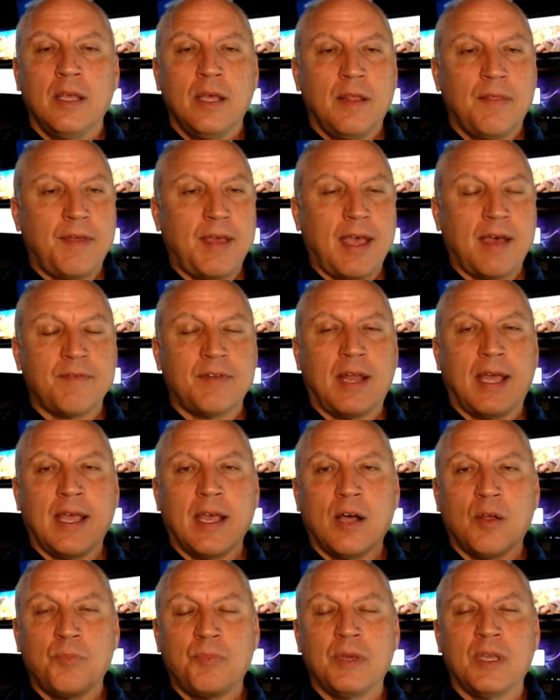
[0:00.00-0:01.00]
They have an
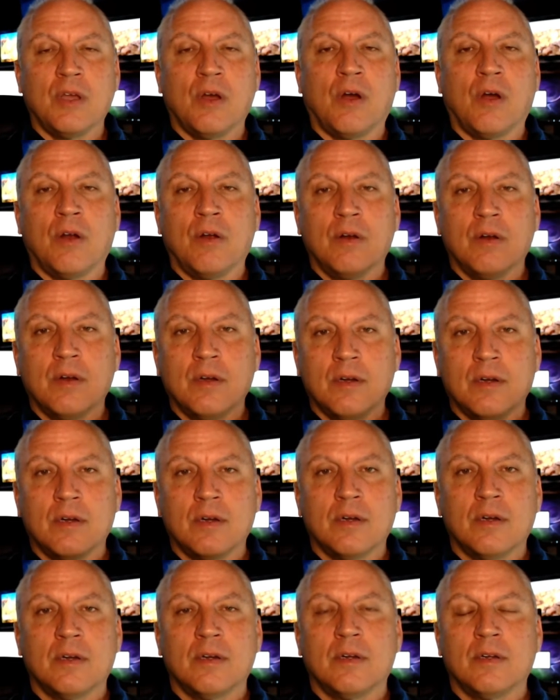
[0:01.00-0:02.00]
ALPR,
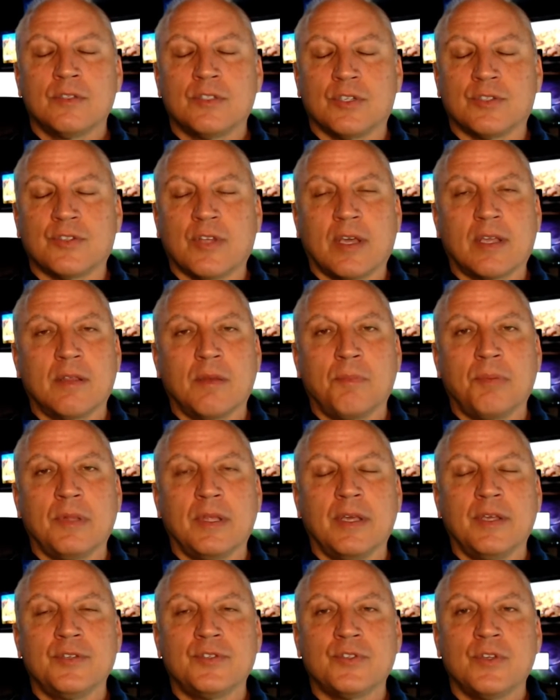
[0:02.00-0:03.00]
just like the
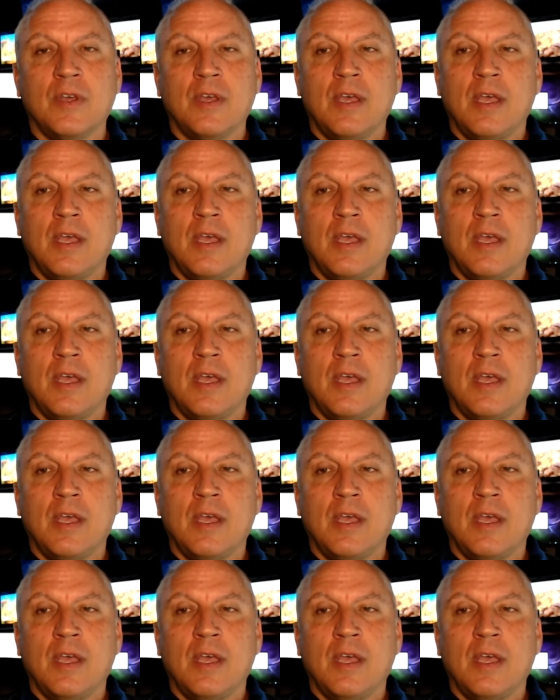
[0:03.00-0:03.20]
police.